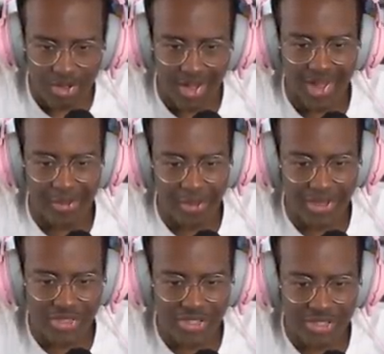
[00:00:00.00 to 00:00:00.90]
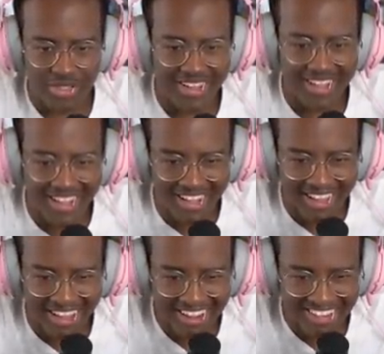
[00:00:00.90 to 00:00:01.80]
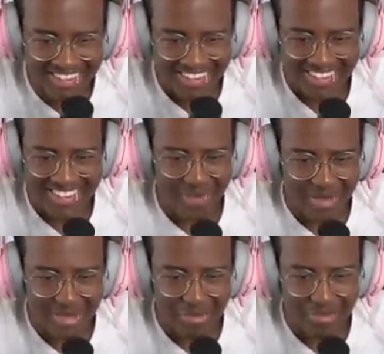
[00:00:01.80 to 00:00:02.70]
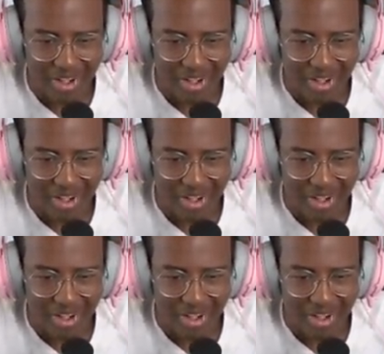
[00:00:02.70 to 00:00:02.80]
Ah, bitch. What the